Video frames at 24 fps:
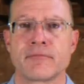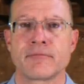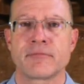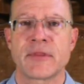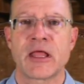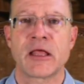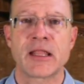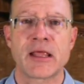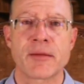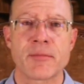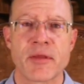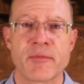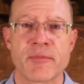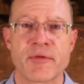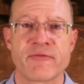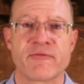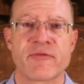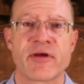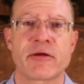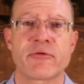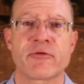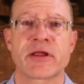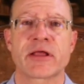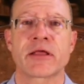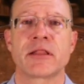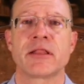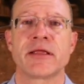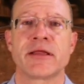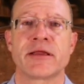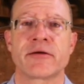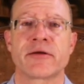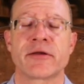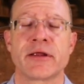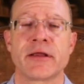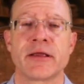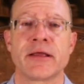Now let me be very
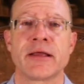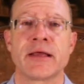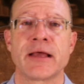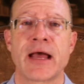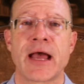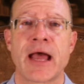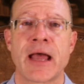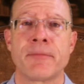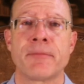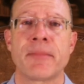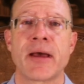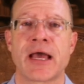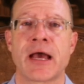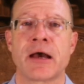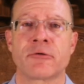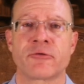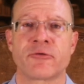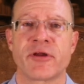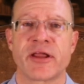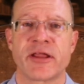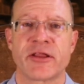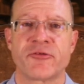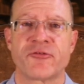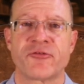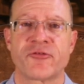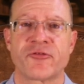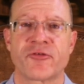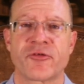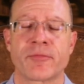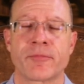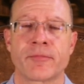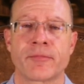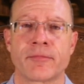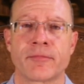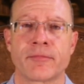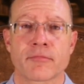clear, I'm outraged.
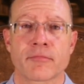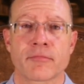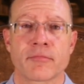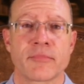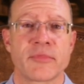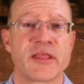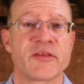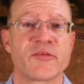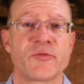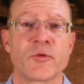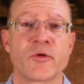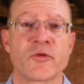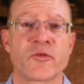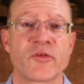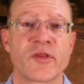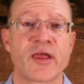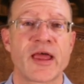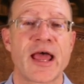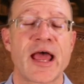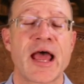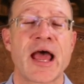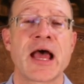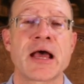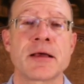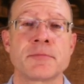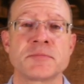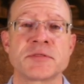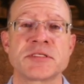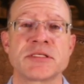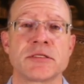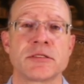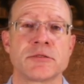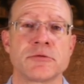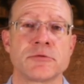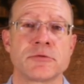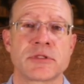This was
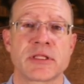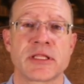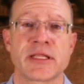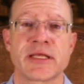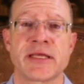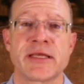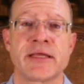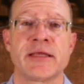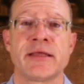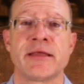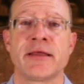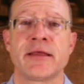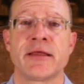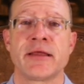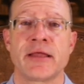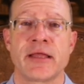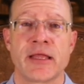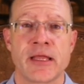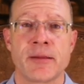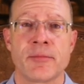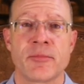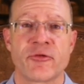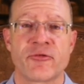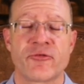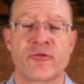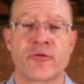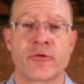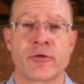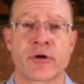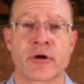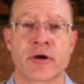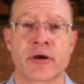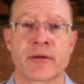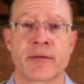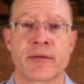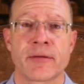absolutely
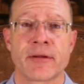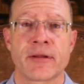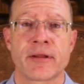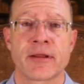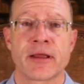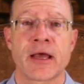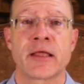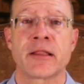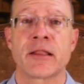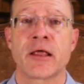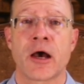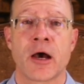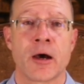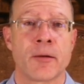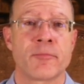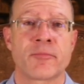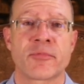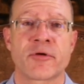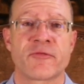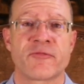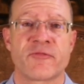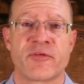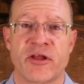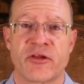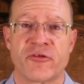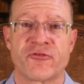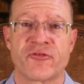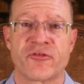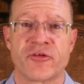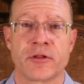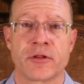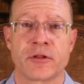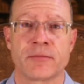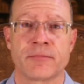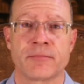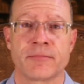immature and
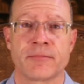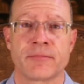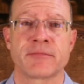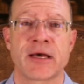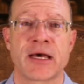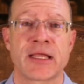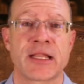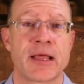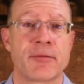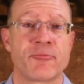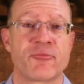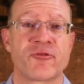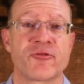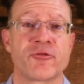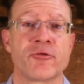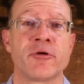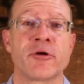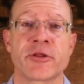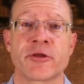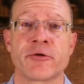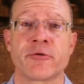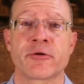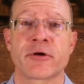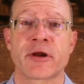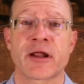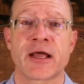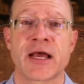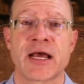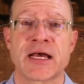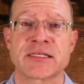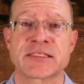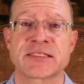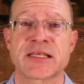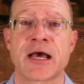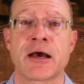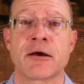unprofessional, and I'm sure you're
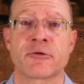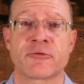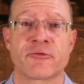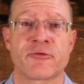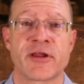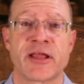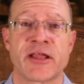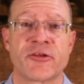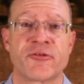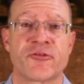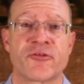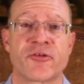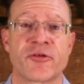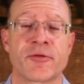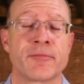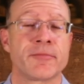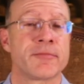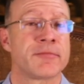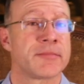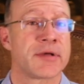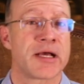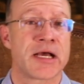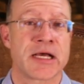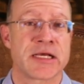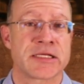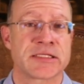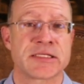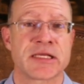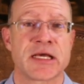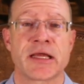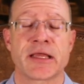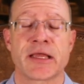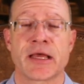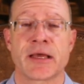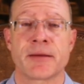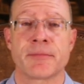as outraged as
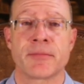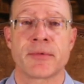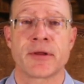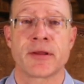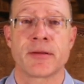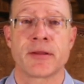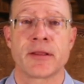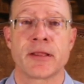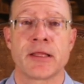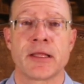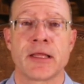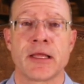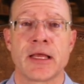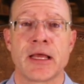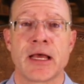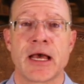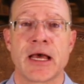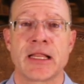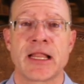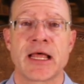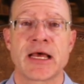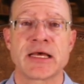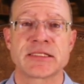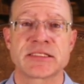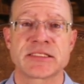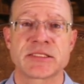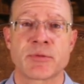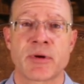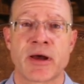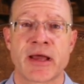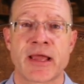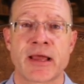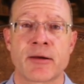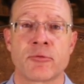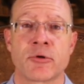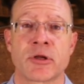I am. And that's
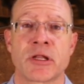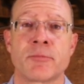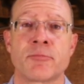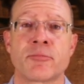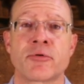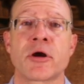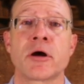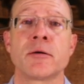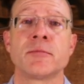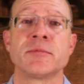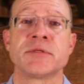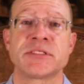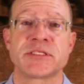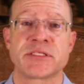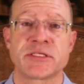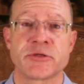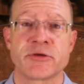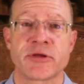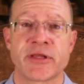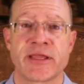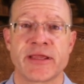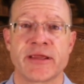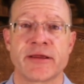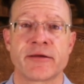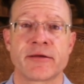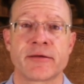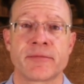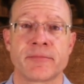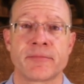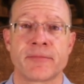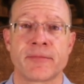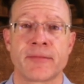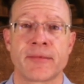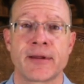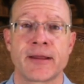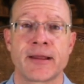why I want to promise you here
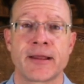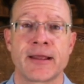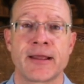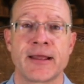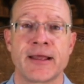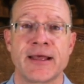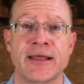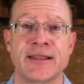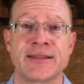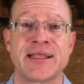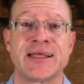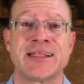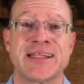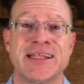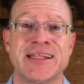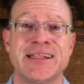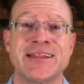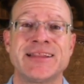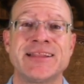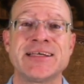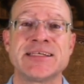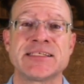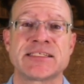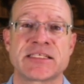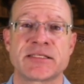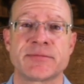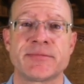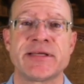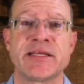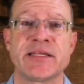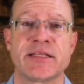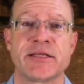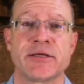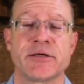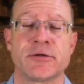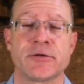that in this
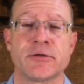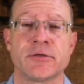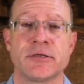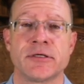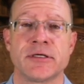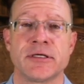video,